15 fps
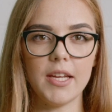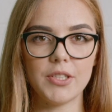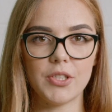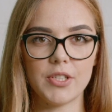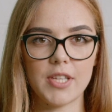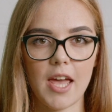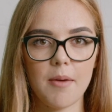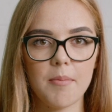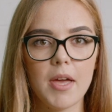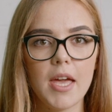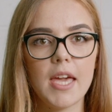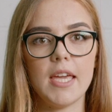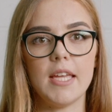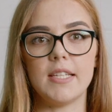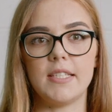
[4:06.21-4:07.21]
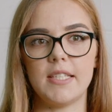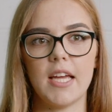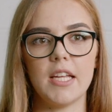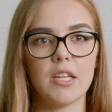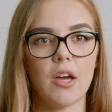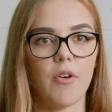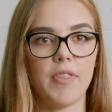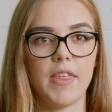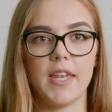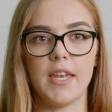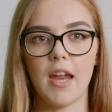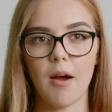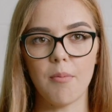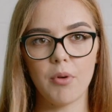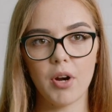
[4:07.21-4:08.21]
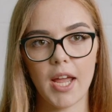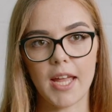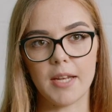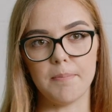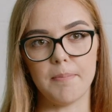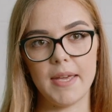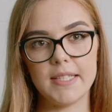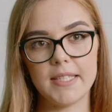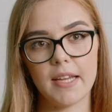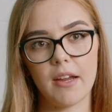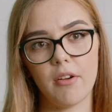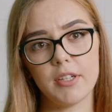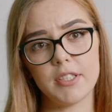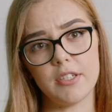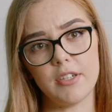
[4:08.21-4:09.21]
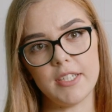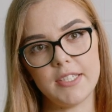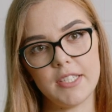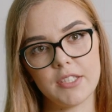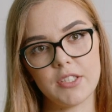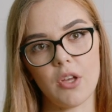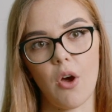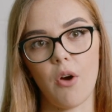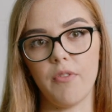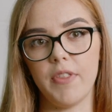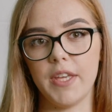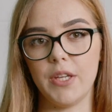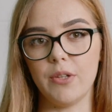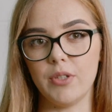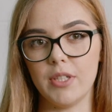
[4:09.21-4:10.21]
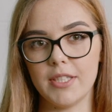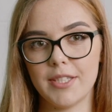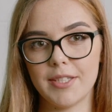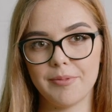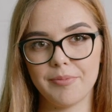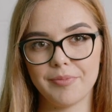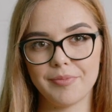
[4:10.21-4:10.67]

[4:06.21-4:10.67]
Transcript: to them, instead of the number and basic characteristics of the units.